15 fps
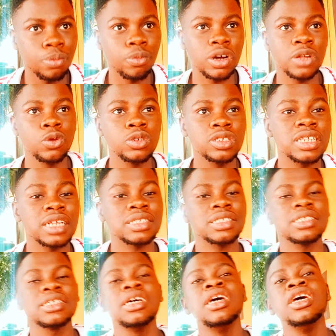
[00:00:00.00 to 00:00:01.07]
But I know is that
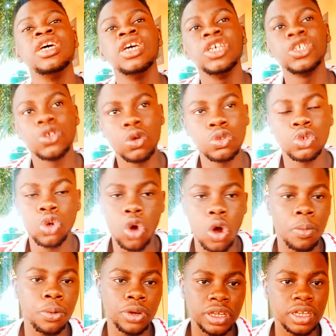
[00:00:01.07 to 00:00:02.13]
it's going to go
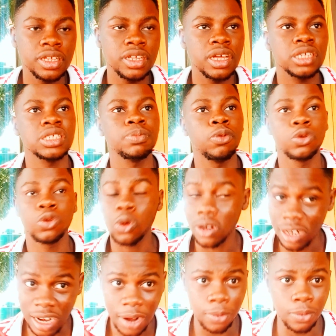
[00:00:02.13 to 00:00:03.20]
up, okay? Yes. But not
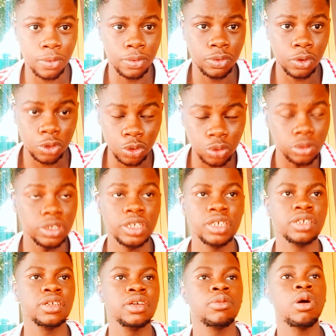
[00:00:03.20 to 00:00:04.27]
now. Not today.
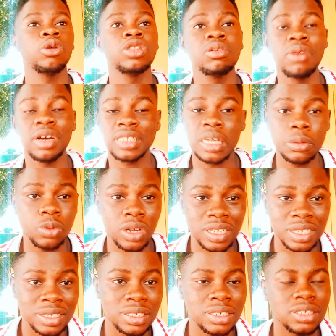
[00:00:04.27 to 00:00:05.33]
I'll take my time to
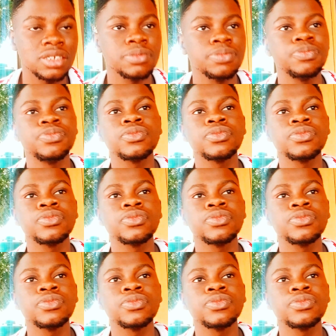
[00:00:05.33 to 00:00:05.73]
edit it.